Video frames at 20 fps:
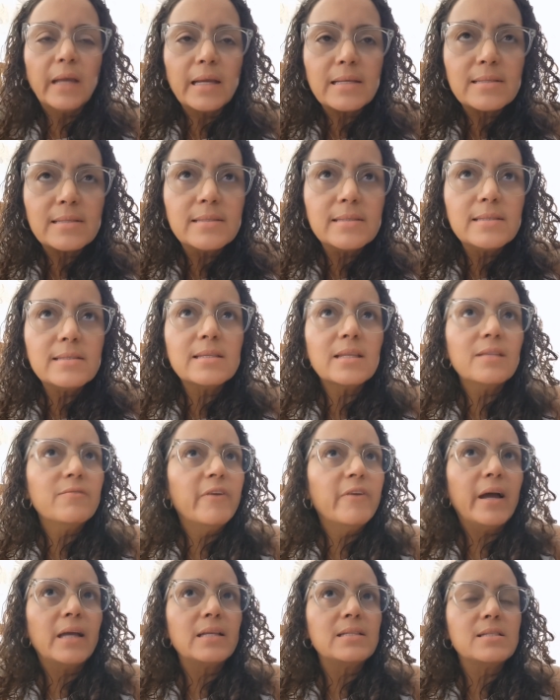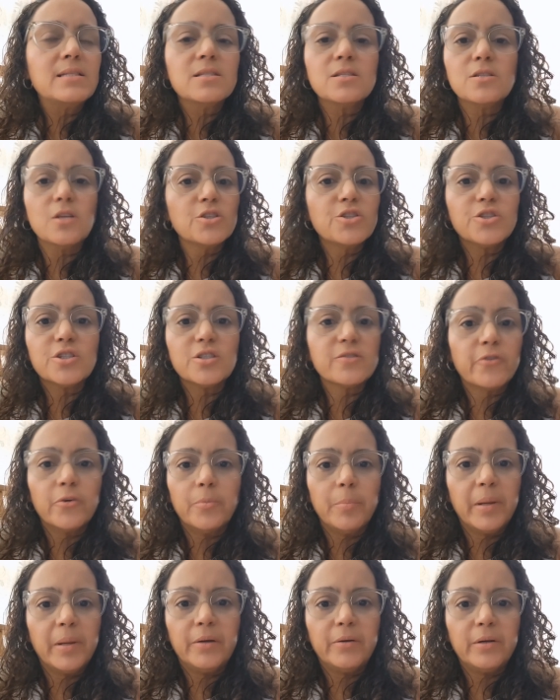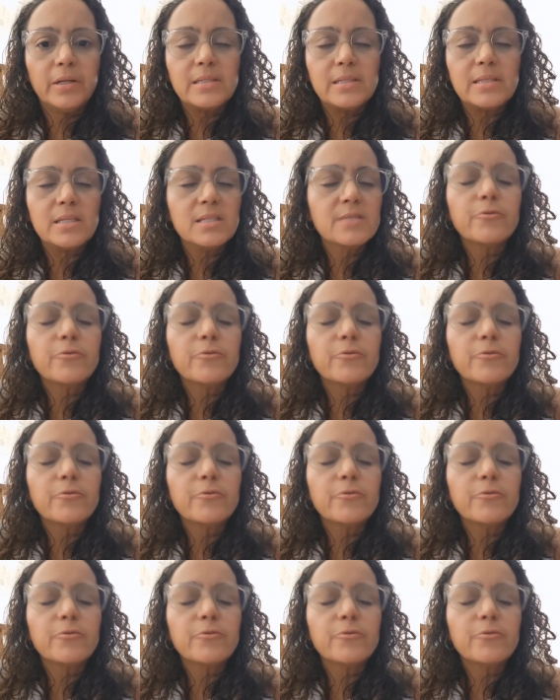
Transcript: Guys, this advice is not just for parents.